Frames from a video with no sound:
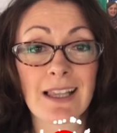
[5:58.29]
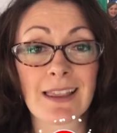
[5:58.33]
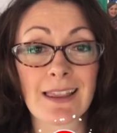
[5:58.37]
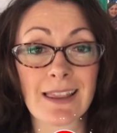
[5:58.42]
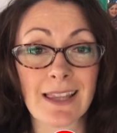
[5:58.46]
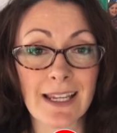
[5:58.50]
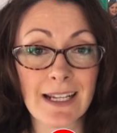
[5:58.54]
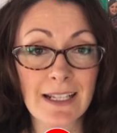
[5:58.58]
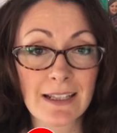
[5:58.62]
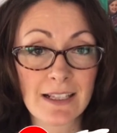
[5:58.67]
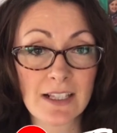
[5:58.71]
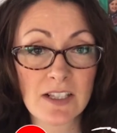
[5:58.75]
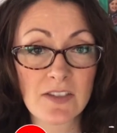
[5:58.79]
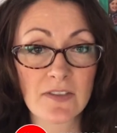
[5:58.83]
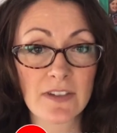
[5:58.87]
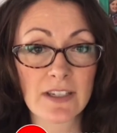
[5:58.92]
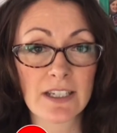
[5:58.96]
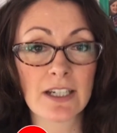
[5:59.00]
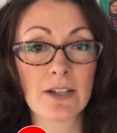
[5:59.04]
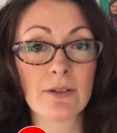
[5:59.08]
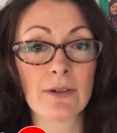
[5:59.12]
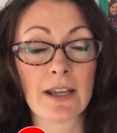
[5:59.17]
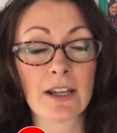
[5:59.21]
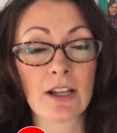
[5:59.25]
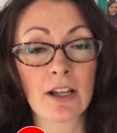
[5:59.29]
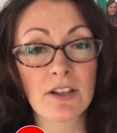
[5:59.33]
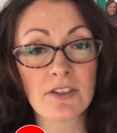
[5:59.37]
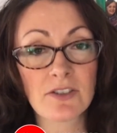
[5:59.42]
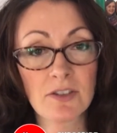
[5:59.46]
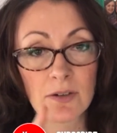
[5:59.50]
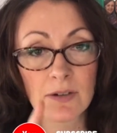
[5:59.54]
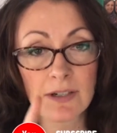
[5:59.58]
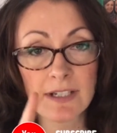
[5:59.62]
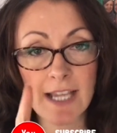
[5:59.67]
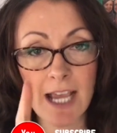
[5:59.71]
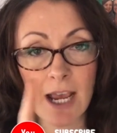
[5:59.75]
like this video, and
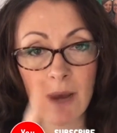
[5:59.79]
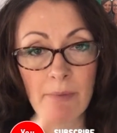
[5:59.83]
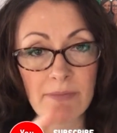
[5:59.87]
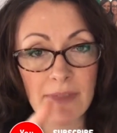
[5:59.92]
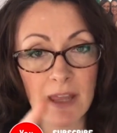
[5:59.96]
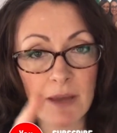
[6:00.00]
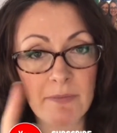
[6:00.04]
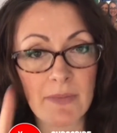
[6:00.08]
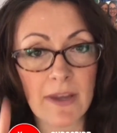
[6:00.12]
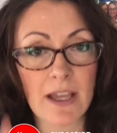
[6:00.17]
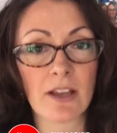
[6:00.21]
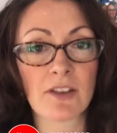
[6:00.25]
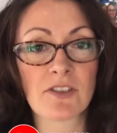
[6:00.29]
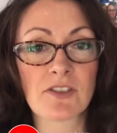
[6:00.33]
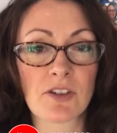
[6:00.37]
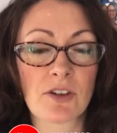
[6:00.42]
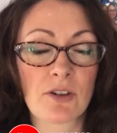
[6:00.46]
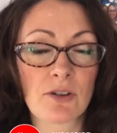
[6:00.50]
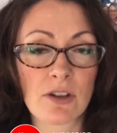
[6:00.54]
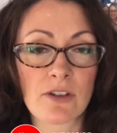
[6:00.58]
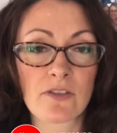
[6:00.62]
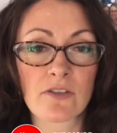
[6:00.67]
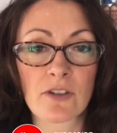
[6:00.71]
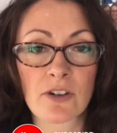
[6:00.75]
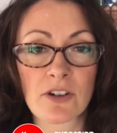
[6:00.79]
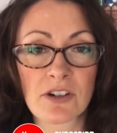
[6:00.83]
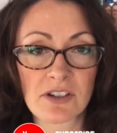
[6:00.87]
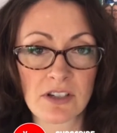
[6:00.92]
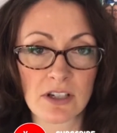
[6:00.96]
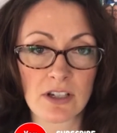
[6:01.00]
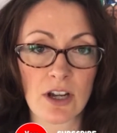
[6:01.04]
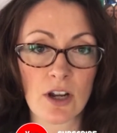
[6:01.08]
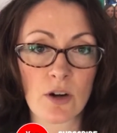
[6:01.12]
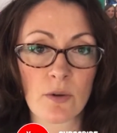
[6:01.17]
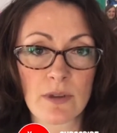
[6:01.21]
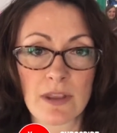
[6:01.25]
also tap that bell so you're the first
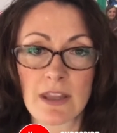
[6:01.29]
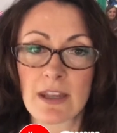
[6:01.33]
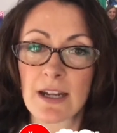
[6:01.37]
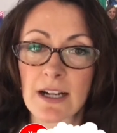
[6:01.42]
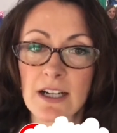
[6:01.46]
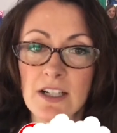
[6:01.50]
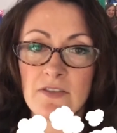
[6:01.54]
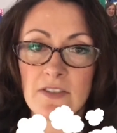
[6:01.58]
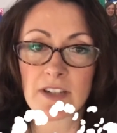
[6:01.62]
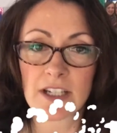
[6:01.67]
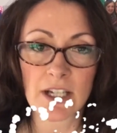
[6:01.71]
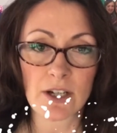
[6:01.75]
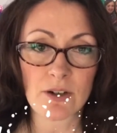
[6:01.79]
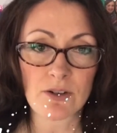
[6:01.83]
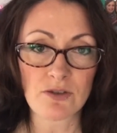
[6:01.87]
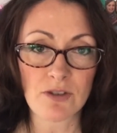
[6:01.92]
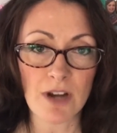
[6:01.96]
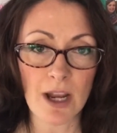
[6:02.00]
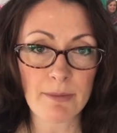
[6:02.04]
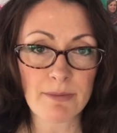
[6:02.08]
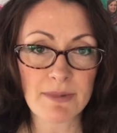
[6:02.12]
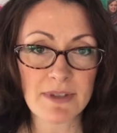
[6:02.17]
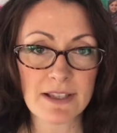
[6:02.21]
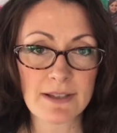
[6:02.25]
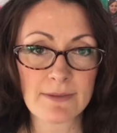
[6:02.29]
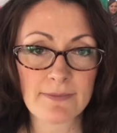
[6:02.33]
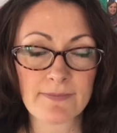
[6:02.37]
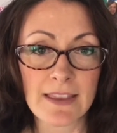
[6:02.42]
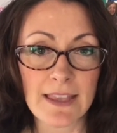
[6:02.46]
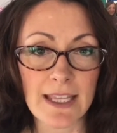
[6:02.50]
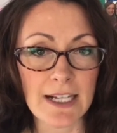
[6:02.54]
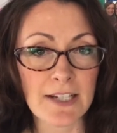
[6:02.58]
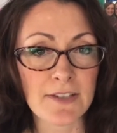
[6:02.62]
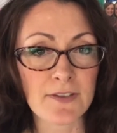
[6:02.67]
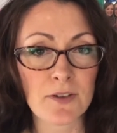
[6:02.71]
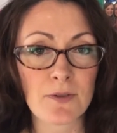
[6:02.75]
to know when the next video drops.
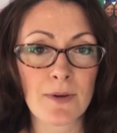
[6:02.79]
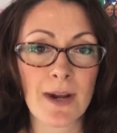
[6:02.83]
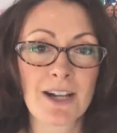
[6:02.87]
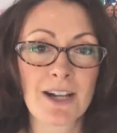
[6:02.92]
Thanks for